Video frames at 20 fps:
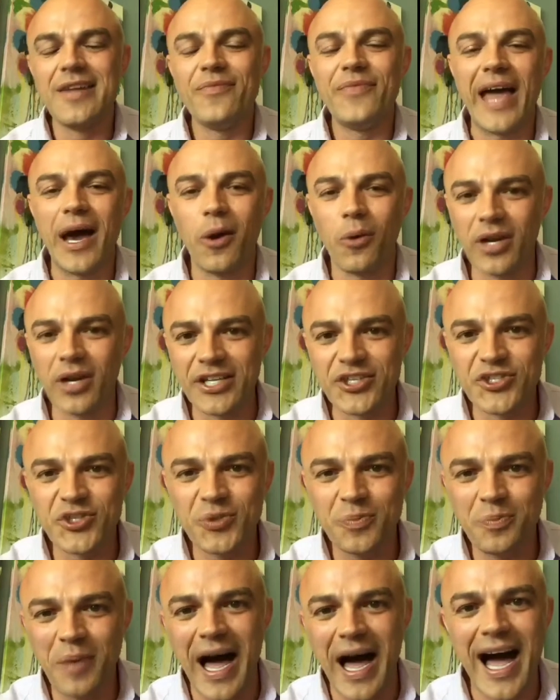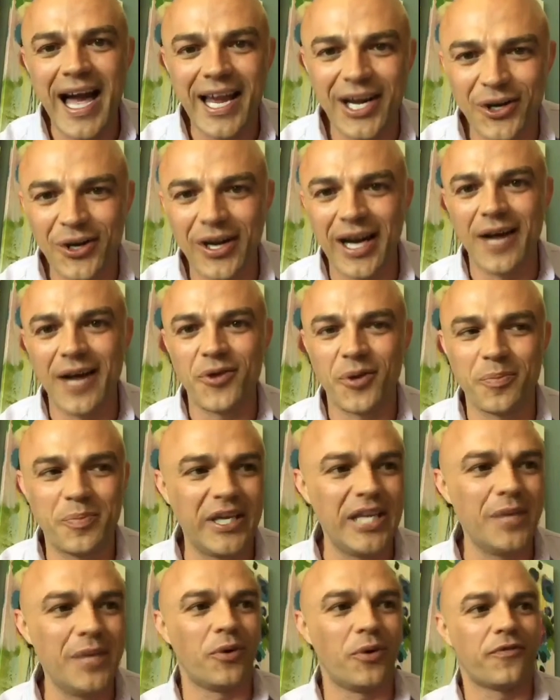that will inspire other
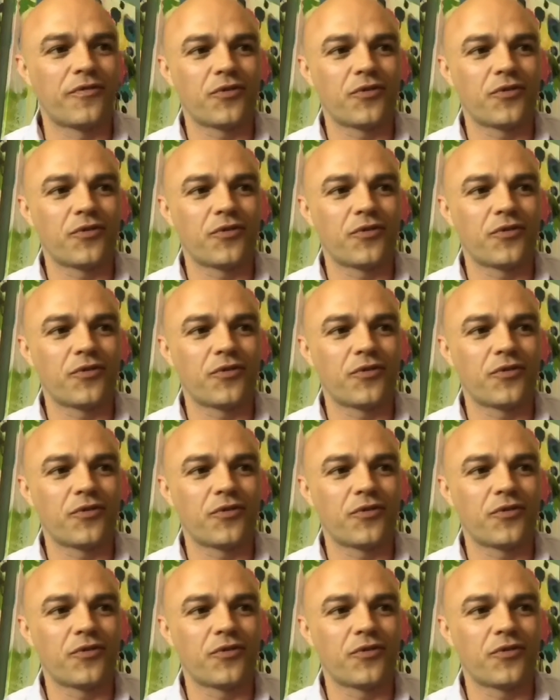people?